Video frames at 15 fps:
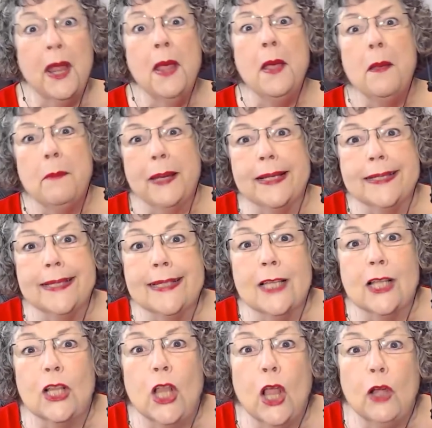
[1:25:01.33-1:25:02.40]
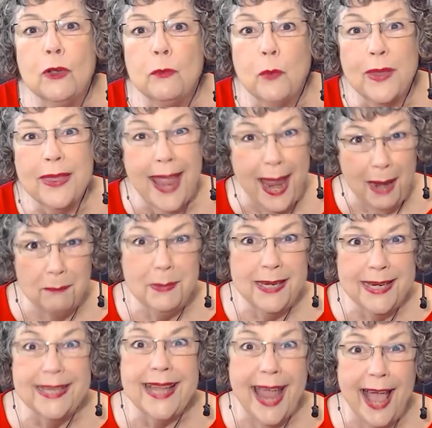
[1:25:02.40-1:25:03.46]
because it's loaded with
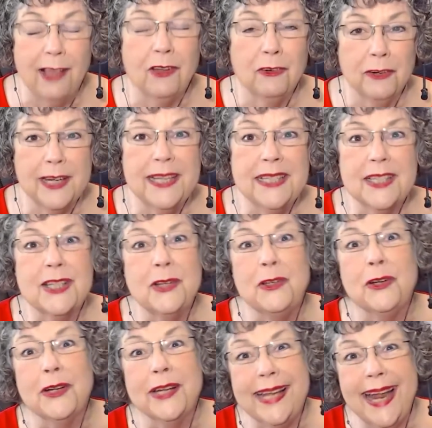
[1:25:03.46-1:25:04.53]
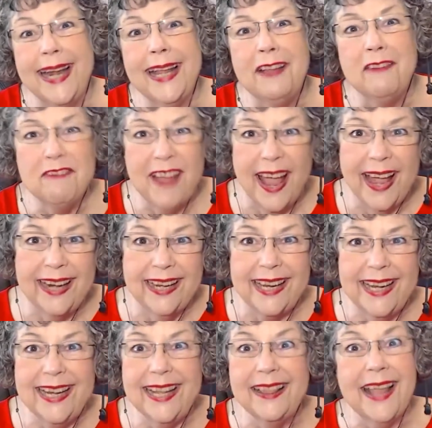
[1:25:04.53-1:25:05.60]
empty calories, so you're getting fat
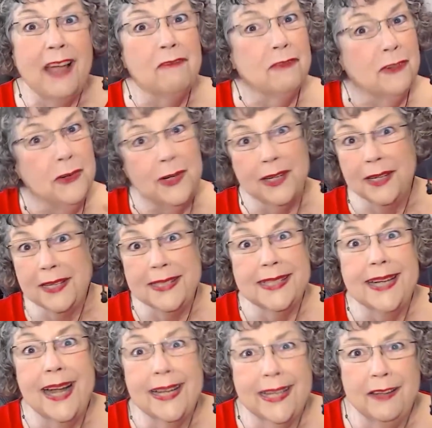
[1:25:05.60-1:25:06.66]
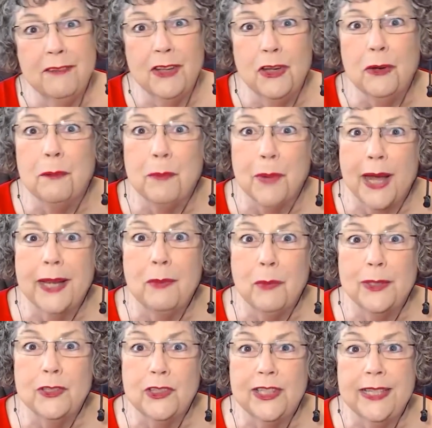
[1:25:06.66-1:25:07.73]
eating that food, and it's not giving your body
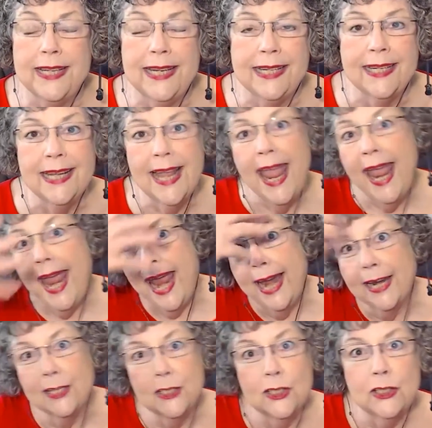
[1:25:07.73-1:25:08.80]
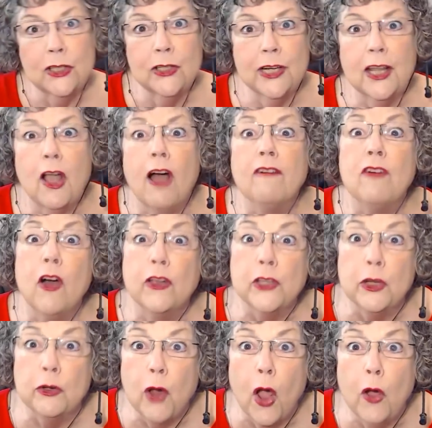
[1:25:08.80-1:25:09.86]
what you need. And it's turning off all
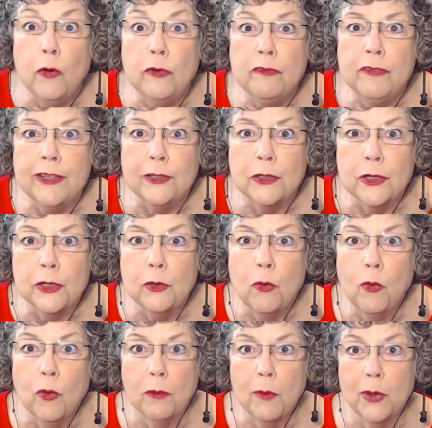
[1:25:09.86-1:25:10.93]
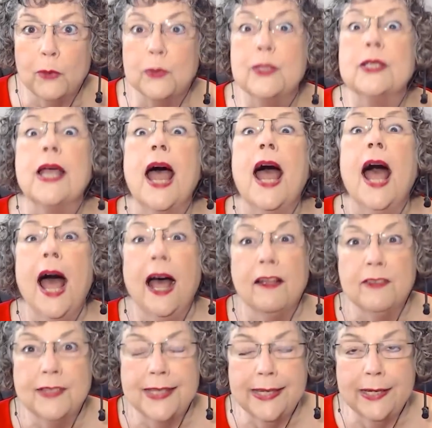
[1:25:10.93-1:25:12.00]
your own feel-good hormones
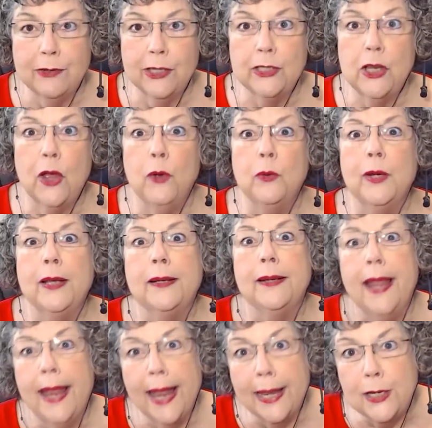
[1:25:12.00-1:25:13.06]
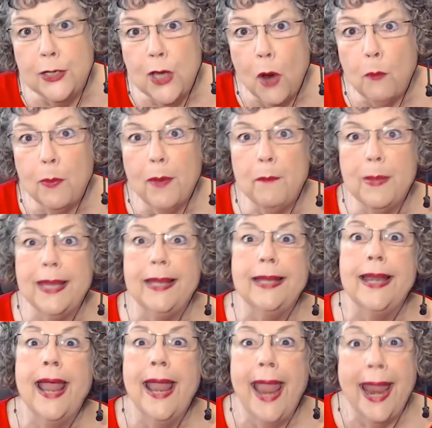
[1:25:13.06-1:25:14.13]
of serotonin and
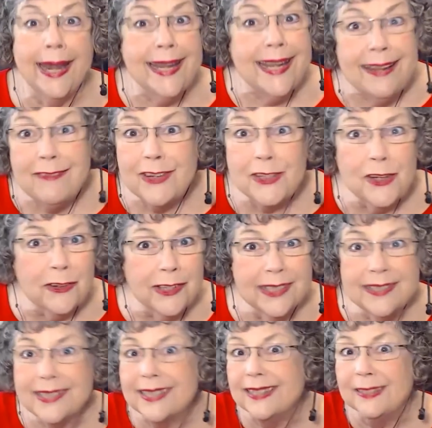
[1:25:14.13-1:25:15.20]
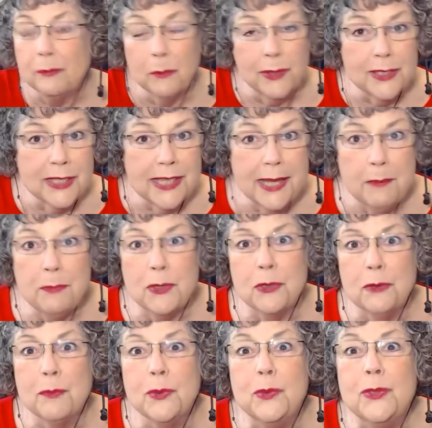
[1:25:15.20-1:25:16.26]
dopamine and even your insulin, which keeps
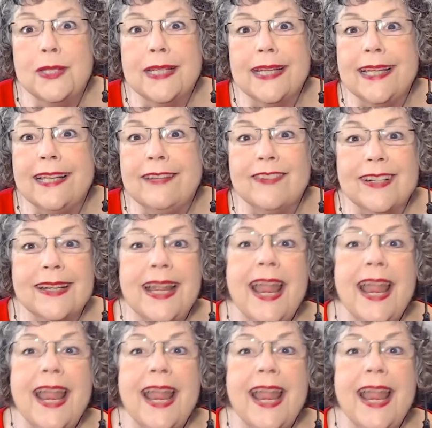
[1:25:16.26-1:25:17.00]
your moods even.